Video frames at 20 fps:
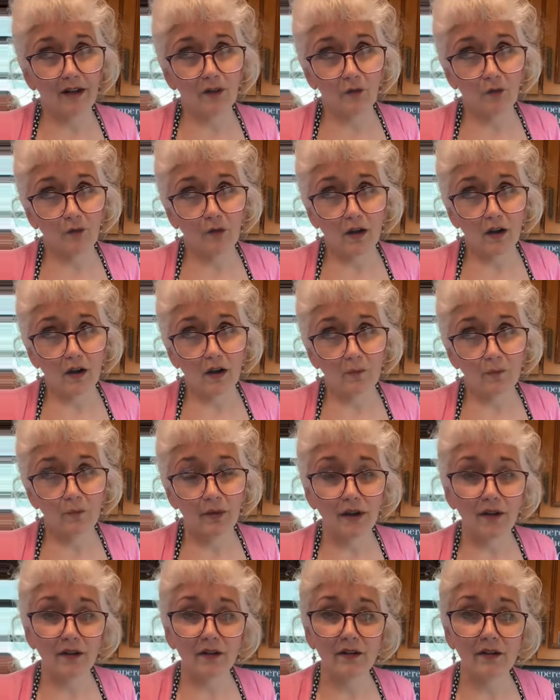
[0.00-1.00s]
and uh,
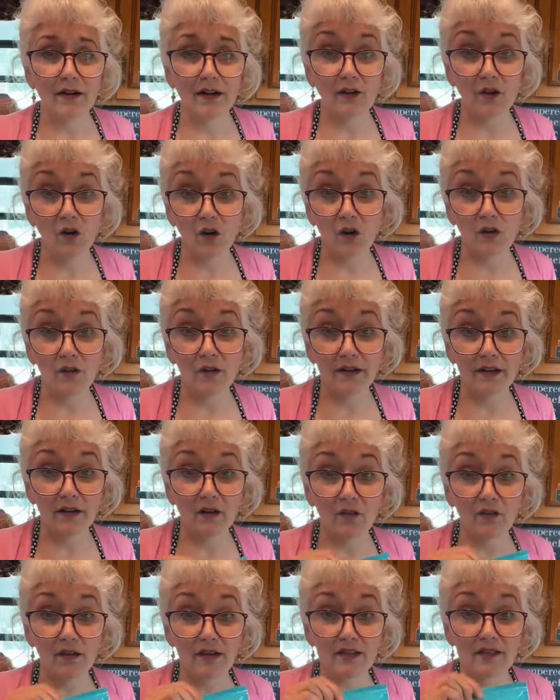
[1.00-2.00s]
butter and garlic
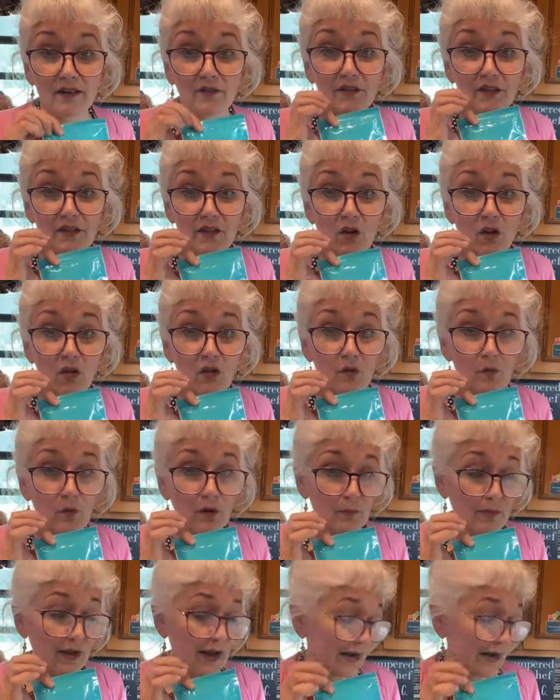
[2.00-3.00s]
and all that stuff, it's all in one